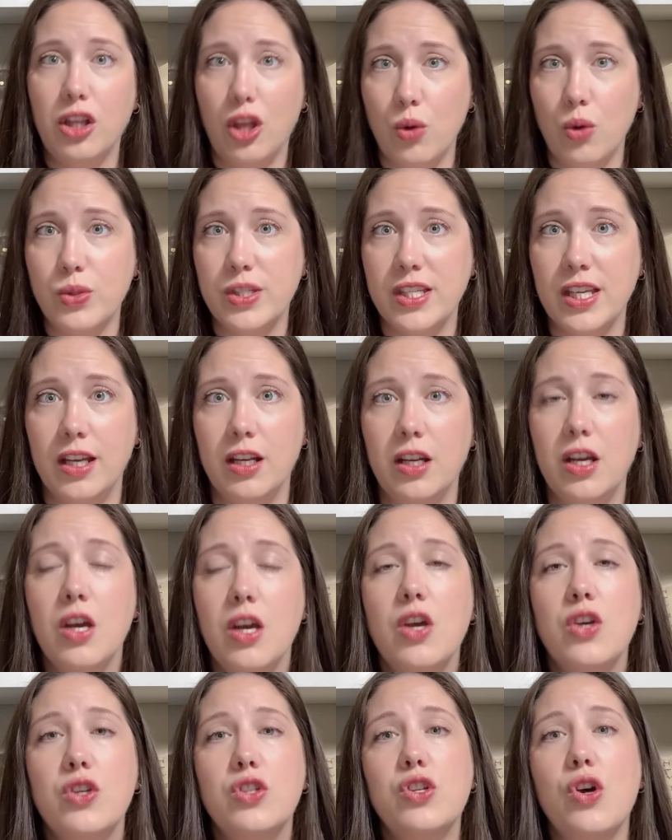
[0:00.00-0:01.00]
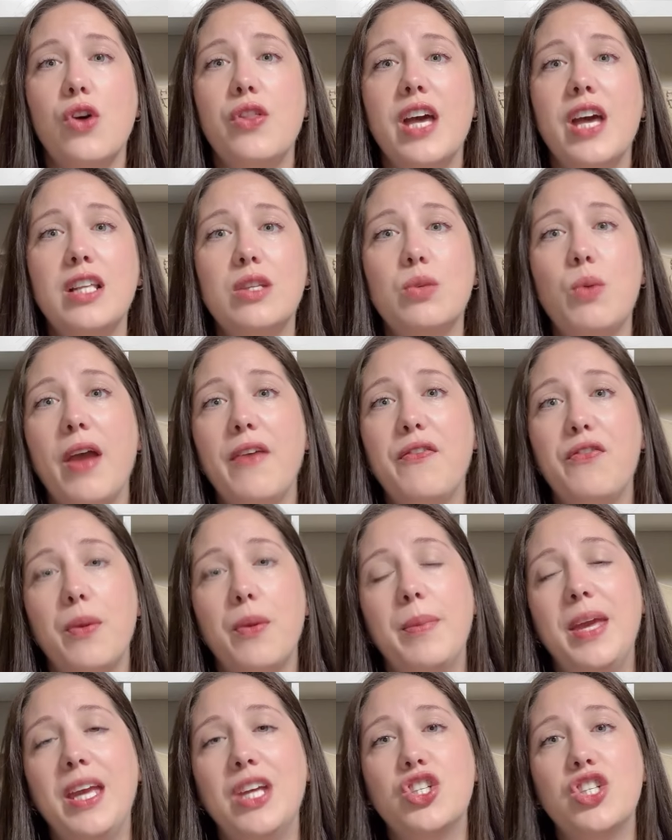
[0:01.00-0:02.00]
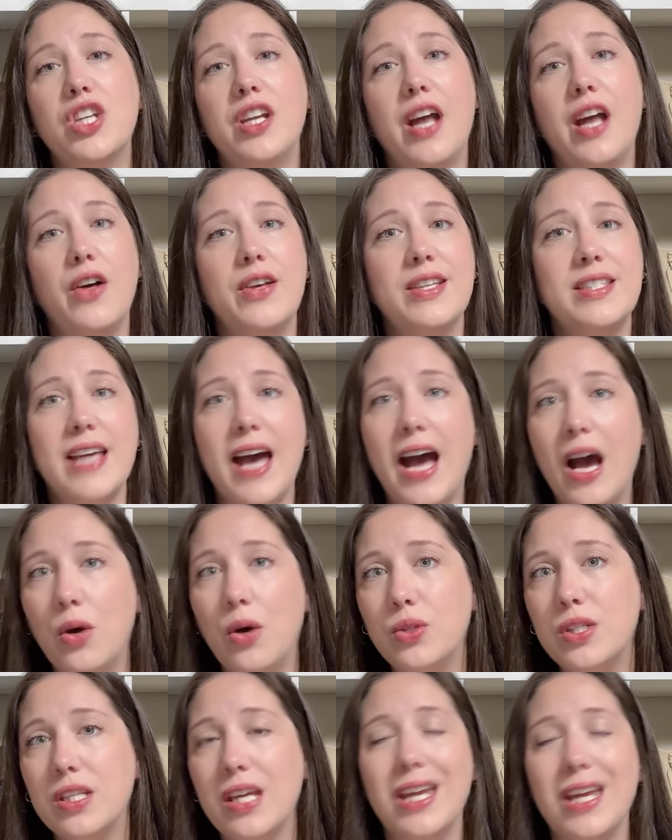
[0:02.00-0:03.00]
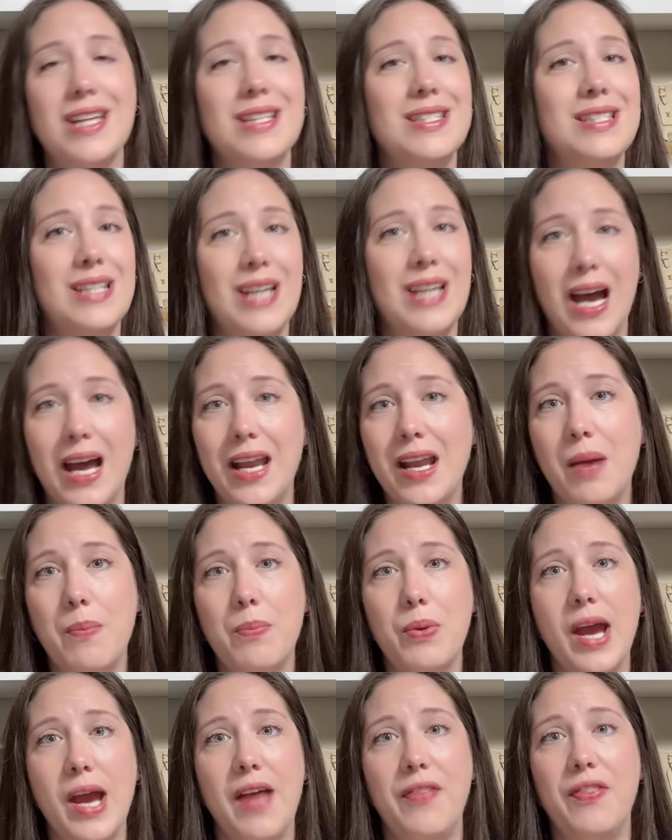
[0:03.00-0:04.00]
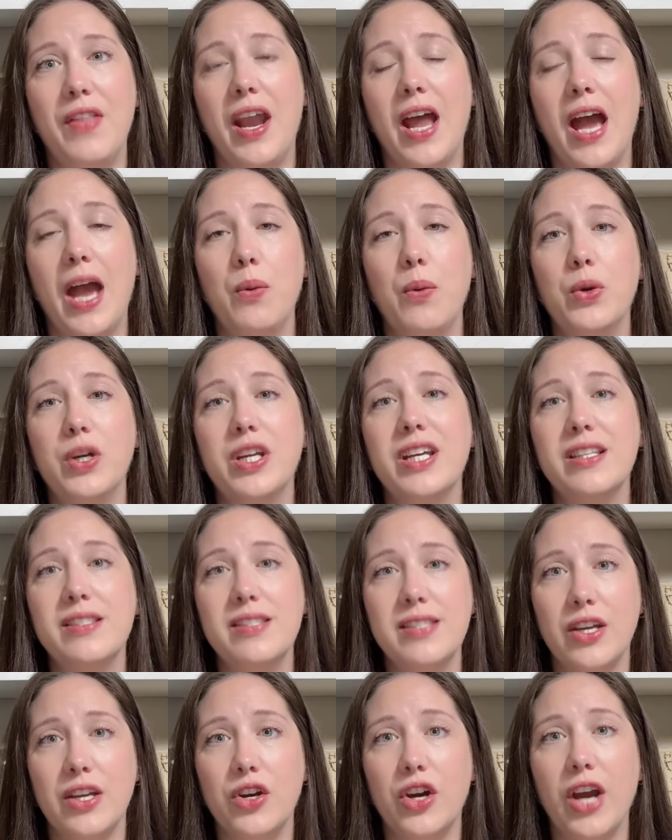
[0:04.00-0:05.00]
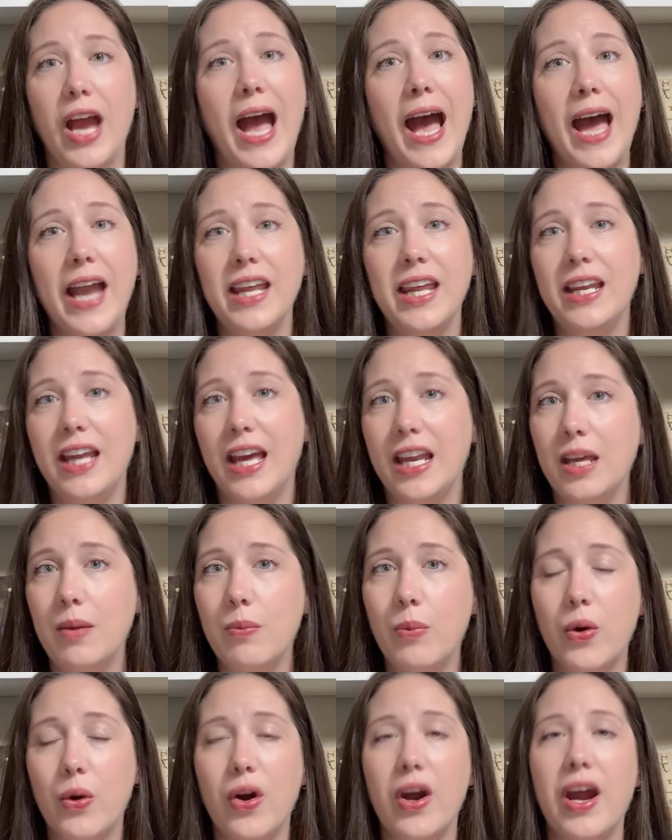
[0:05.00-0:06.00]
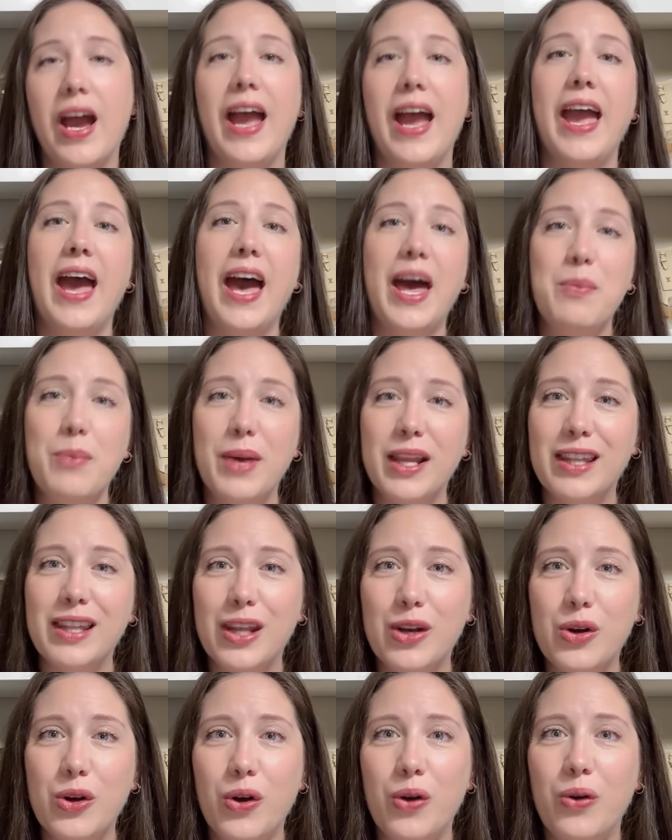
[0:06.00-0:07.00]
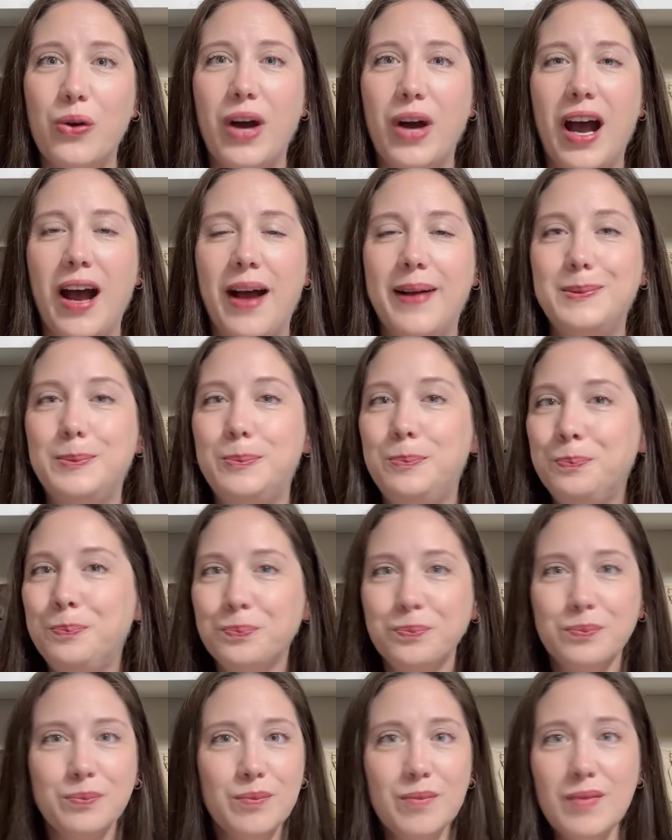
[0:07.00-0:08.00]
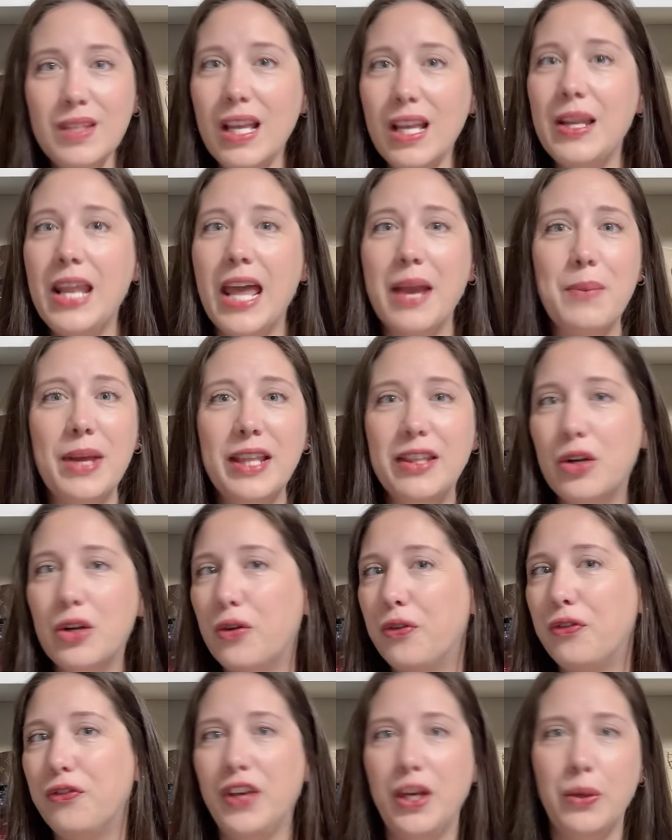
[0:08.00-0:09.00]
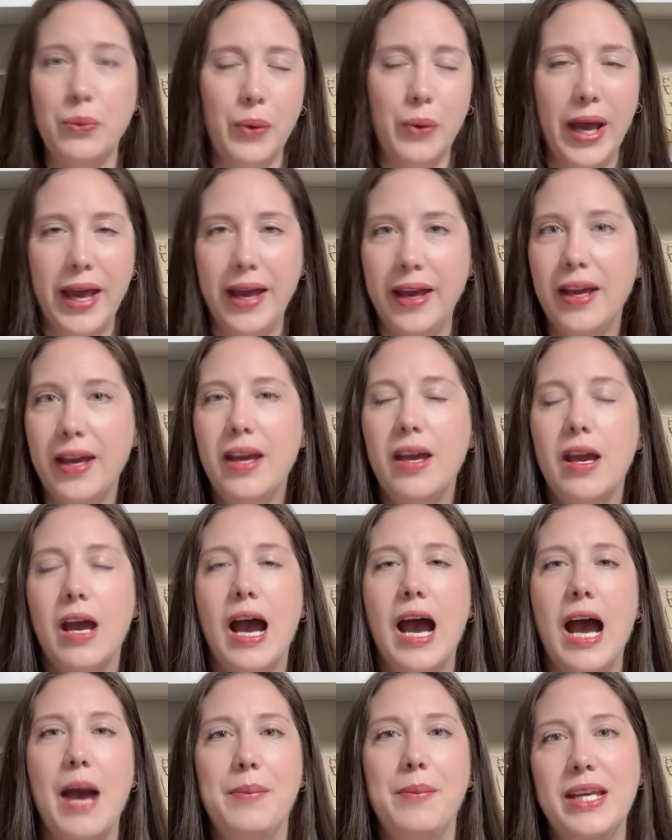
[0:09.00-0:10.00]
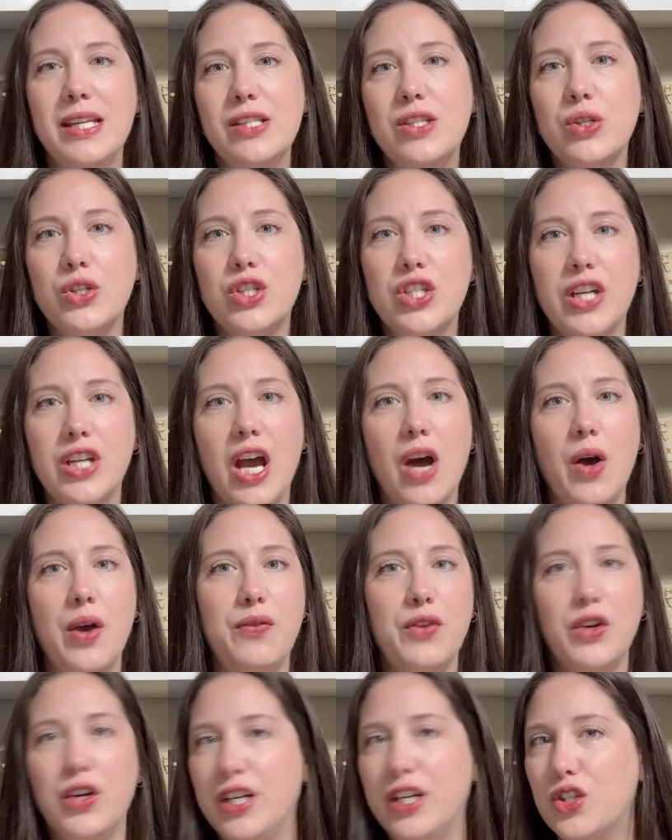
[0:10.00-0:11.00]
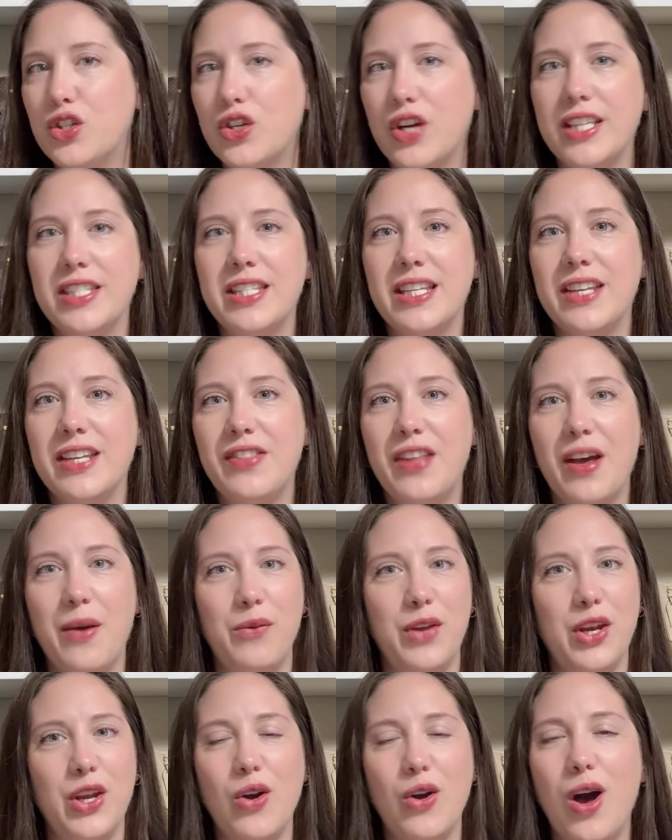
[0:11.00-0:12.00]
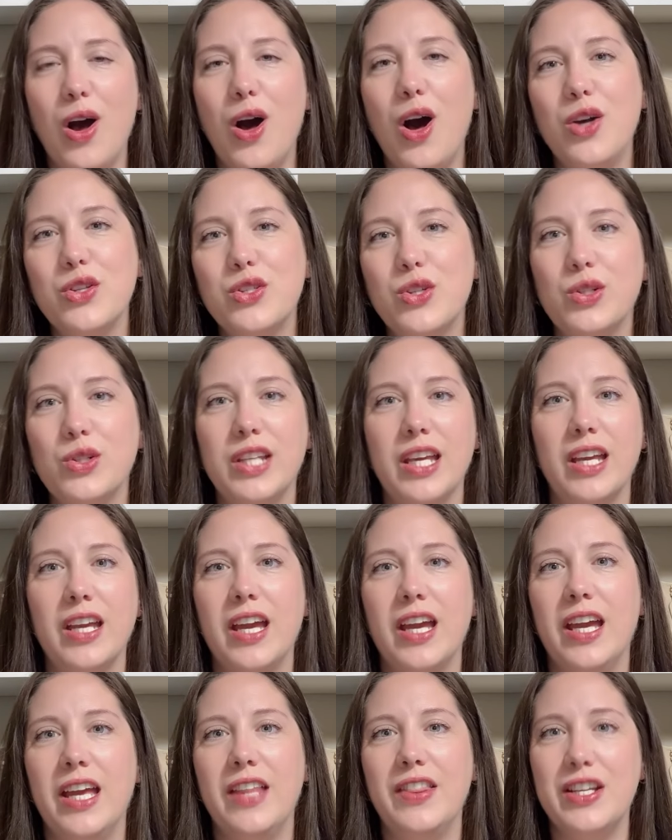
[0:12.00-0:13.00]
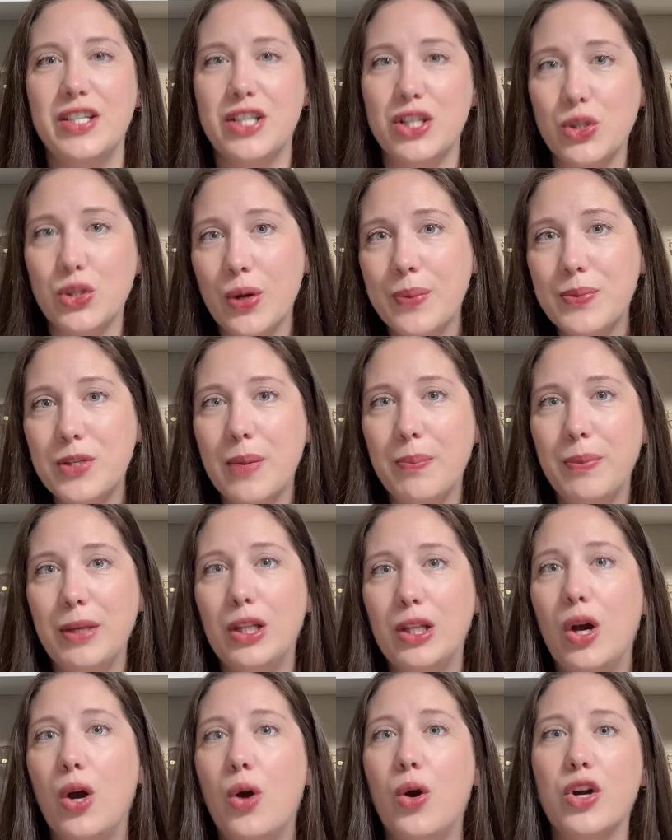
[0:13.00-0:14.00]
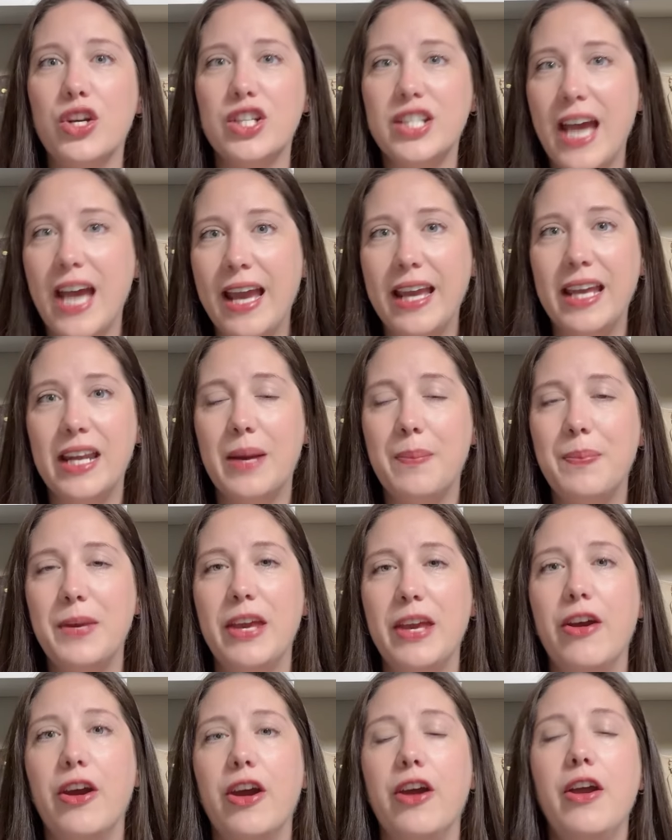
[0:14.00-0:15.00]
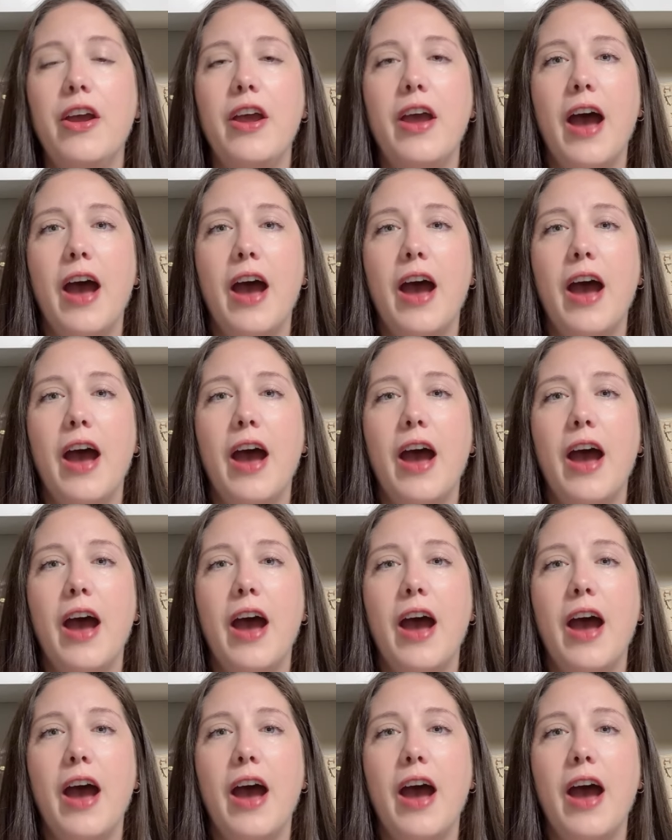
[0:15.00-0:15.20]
using. So that's why for me, Chanel is out. It is not a brand that I would consider adding anymore. I had my little um, like my little feet wet um, into Chanel. If you're interested in that video, I'll also link it in the description below or tag it up here.